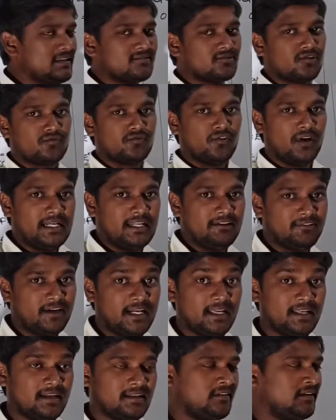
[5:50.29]
is 25
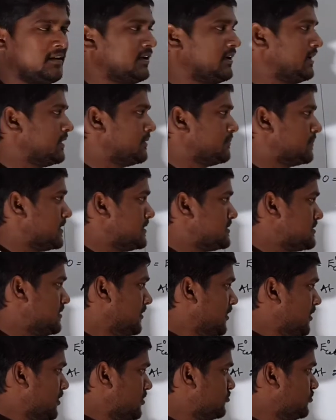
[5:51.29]
degree centigrade temperature,
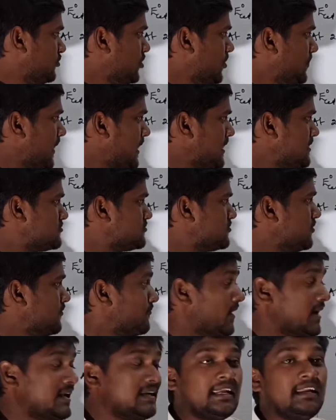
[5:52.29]

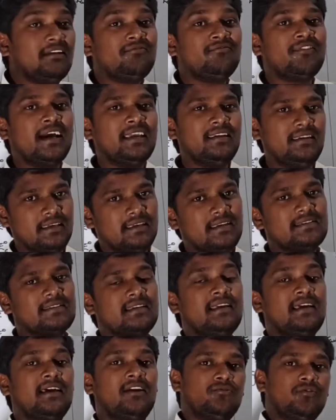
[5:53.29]
0.0595 is
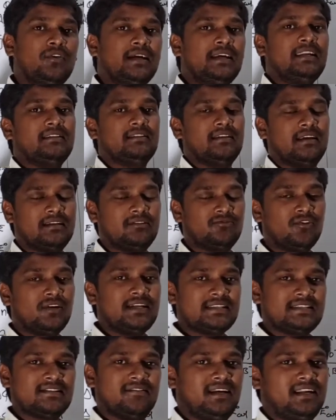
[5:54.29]

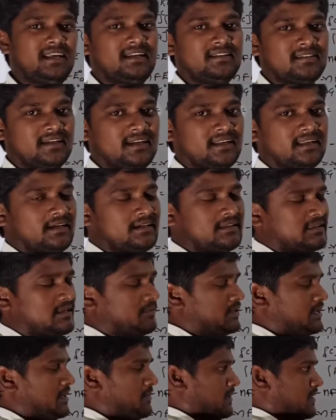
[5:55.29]
27 degree centigrade
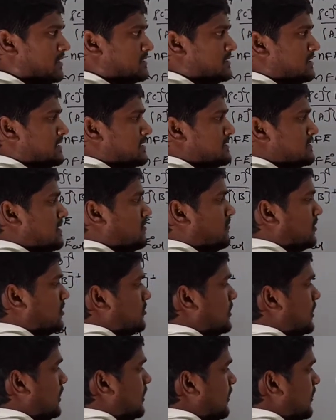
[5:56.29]
temperature, that is equal to
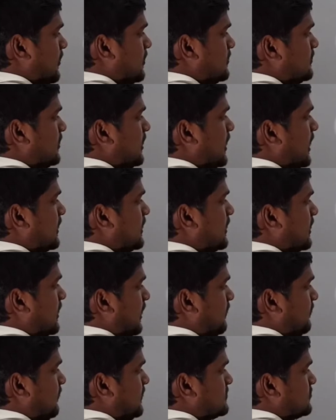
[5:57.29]
the 300
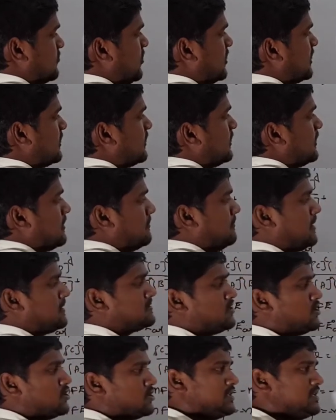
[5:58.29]
kelvins. Okay,
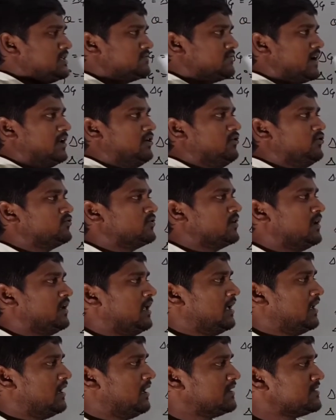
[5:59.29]
based on these values, so
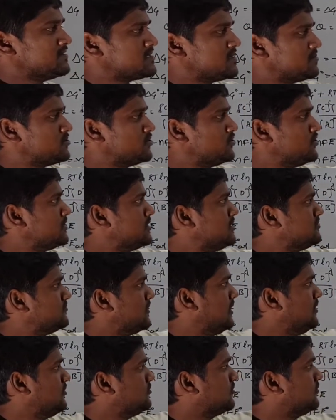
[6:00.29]
let us substitute these
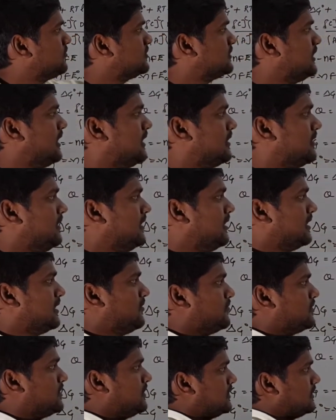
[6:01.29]
values over there.
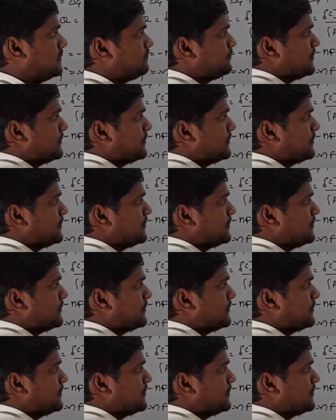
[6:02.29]
Now here